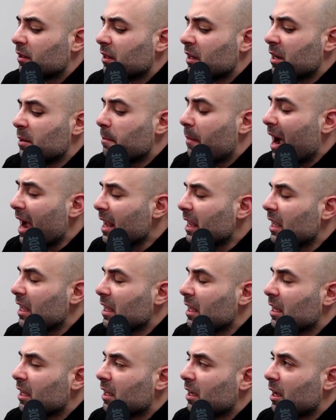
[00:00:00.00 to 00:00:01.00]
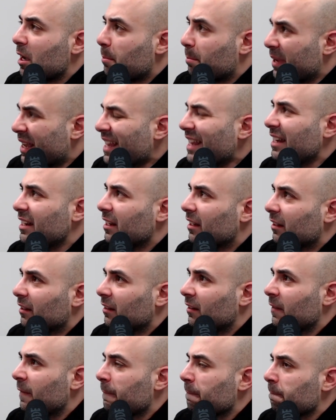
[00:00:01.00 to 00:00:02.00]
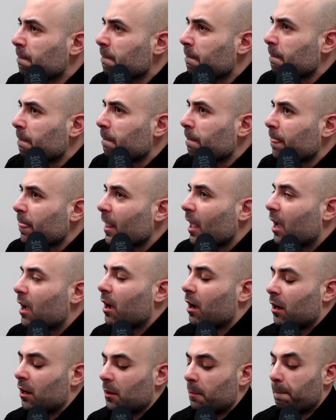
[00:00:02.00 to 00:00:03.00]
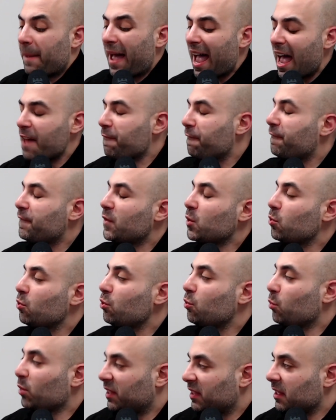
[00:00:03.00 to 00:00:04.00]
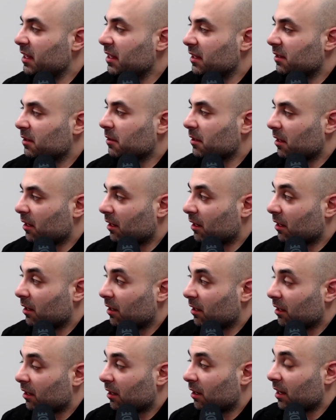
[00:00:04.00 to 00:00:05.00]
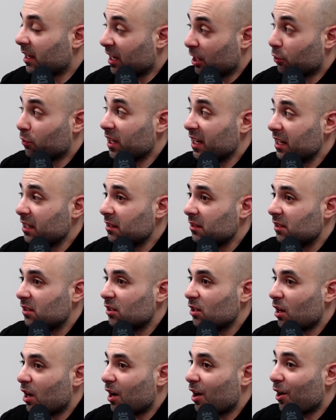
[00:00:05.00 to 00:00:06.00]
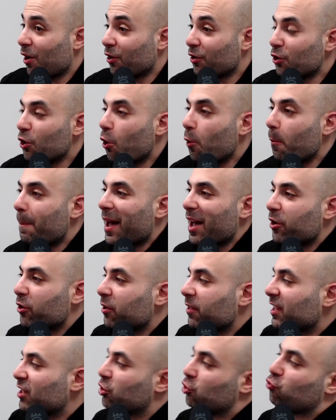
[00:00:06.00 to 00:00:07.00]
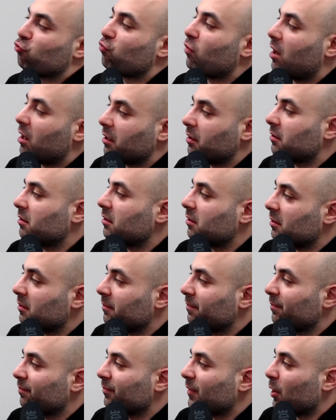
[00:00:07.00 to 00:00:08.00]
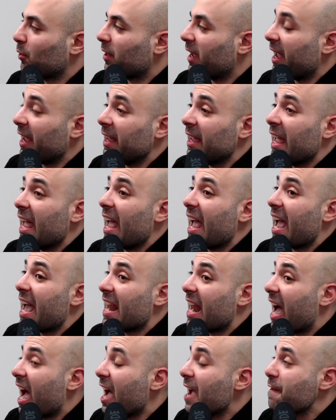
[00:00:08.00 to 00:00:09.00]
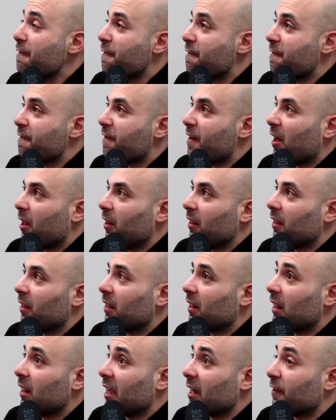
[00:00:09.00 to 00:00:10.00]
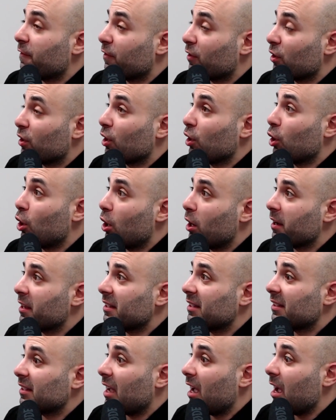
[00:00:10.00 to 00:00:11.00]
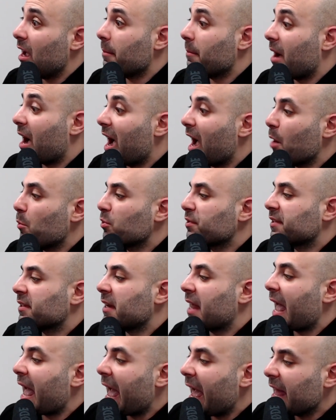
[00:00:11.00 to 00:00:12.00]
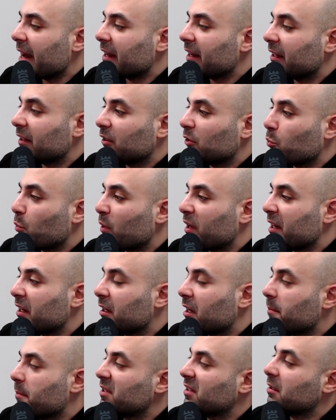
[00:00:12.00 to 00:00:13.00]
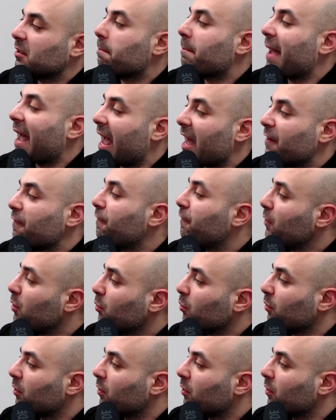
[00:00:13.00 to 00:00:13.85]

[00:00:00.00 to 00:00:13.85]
in my opinion, bad food with these ingredients are no better than drugs. Okay, and I felt like for the longest time I was an addict when it comes to bad food.